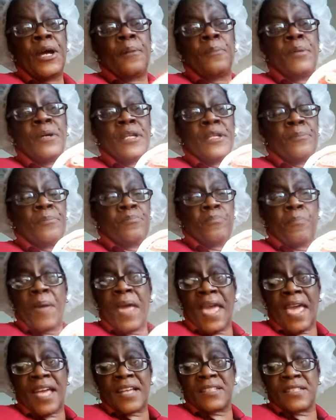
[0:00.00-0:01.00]
But
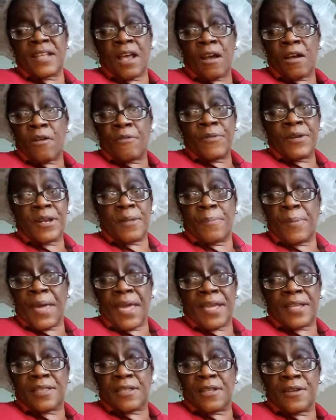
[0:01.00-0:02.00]
packs already
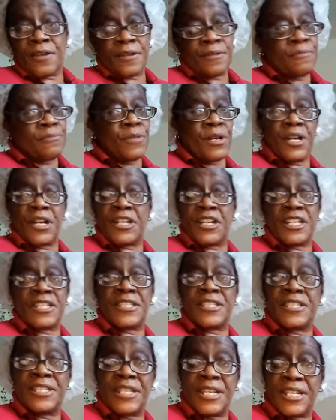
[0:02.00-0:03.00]
packed up, honey.
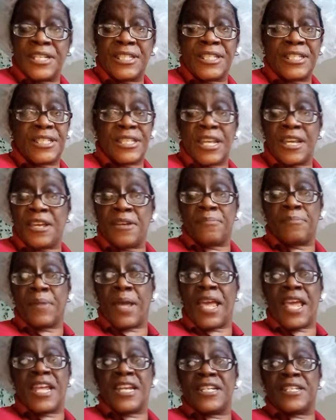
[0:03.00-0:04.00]
Six, seven,
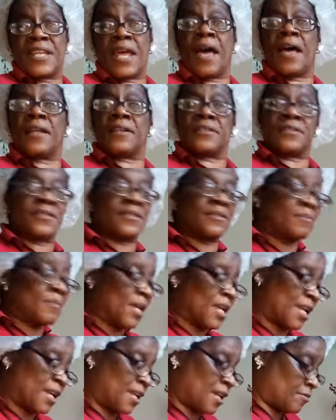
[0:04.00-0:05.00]
eight dollars.
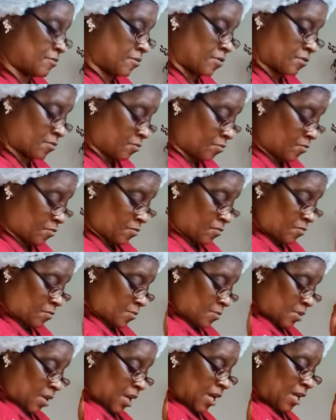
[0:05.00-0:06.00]
Man,
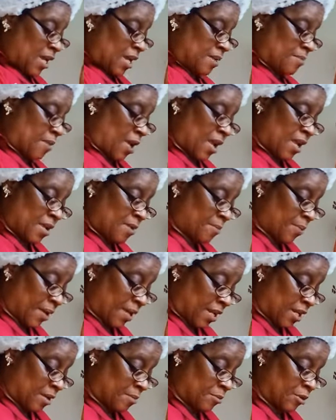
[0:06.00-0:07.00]
I think I ain't
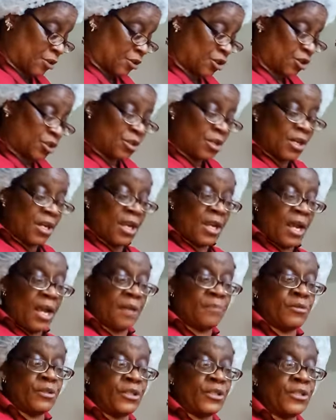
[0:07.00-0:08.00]
paying that much.
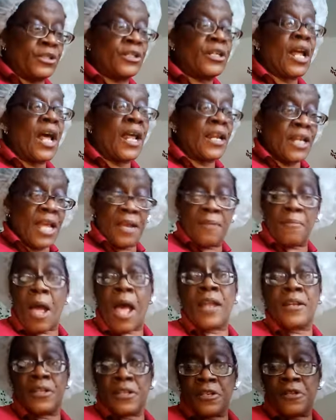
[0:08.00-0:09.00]
I'm good. I like my,
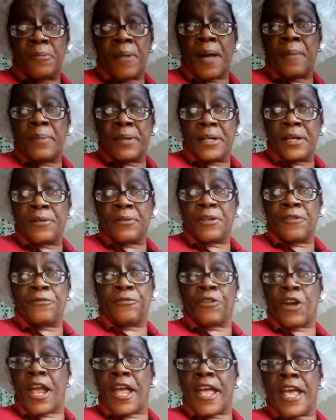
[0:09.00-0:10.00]
I love my bologna,
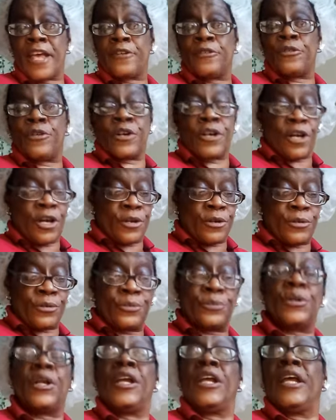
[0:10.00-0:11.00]
fried or
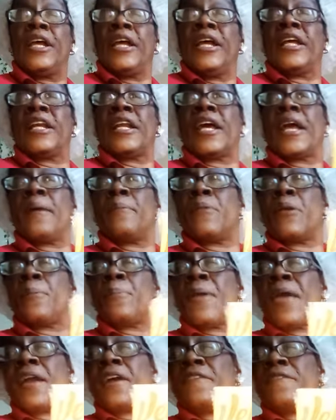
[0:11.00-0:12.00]
cold. And I got me a
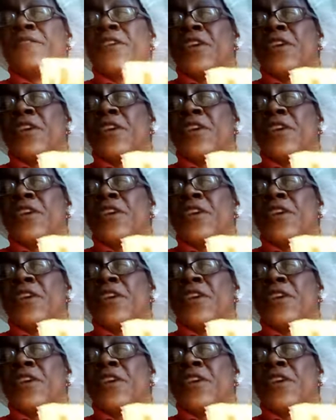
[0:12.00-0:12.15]
pack of